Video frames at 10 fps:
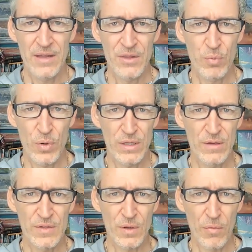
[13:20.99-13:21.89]
At the point
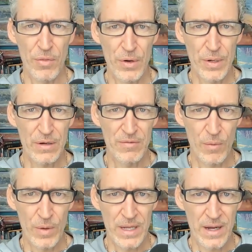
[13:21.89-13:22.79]
you've sold 30 or
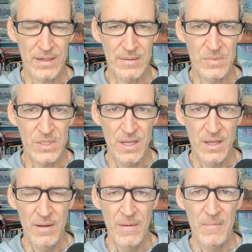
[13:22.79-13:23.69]
40 items,
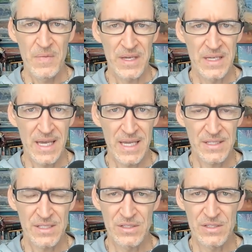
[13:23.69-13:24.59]
the
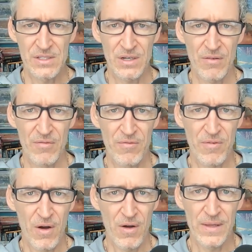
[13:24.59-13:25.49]
gates just start
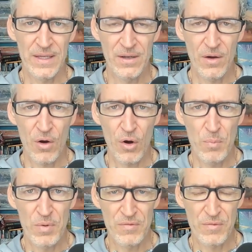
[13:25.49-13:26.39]
falling
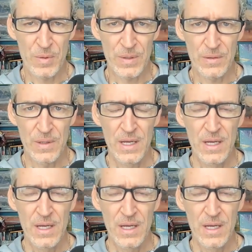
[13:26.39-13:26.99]
open for you.